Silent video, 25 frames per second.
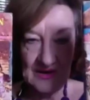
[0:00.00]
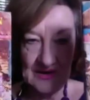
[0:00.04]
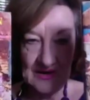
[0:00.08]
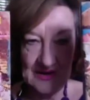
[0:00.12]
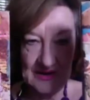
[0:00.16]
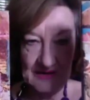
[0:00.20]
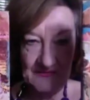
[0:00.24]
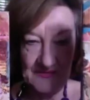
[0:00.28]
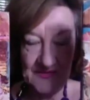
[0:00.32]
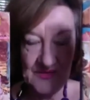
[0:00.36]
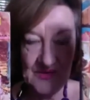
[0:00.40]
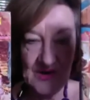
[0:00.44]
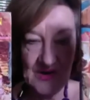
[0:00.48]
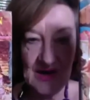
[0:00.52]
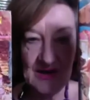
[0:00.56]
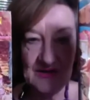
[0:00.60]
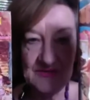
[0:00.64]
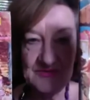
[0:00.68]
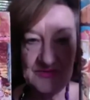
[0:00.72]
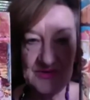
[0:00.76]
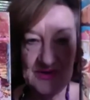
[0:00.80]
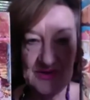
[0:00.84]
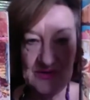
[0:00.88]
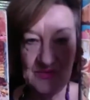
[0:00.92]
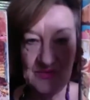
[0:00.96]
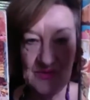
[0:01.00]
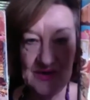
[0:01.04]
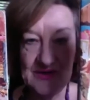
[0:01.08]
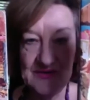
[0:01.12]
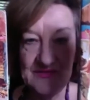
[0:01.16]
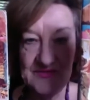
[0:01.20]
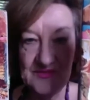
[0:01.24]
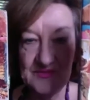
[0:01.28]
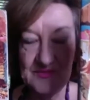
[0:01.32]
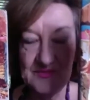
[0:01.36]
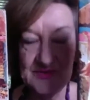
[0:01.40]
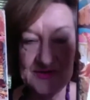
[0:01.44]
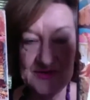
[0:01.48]
if you can't read one of
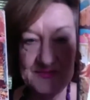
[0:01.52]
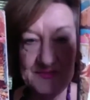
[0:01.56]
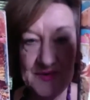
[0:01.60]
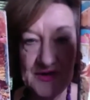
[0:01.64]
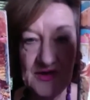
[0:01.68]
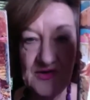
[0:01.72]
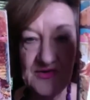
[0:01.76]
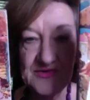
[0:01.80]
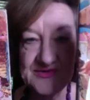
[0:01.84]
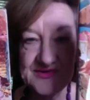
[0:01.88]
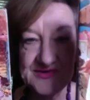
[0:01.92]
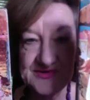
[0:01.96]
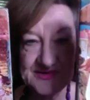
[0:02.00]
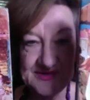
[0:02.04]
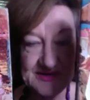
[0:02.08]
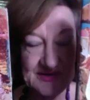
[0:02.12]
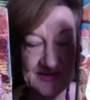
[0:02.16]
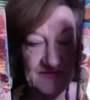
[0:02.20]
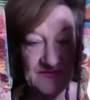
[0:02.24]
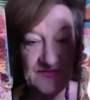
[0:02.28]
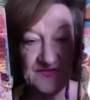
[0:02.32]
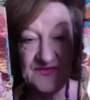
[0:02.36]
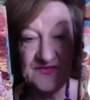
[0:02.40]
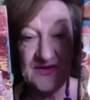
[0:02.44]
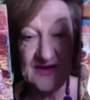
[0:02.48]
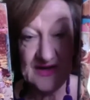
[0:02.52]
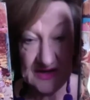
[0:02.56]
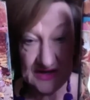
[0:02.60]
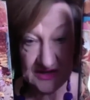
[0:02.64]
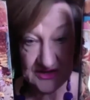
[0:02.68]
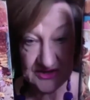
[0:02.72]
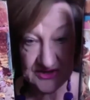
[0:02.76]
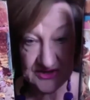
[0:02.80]
them, it's because it's in Finnish.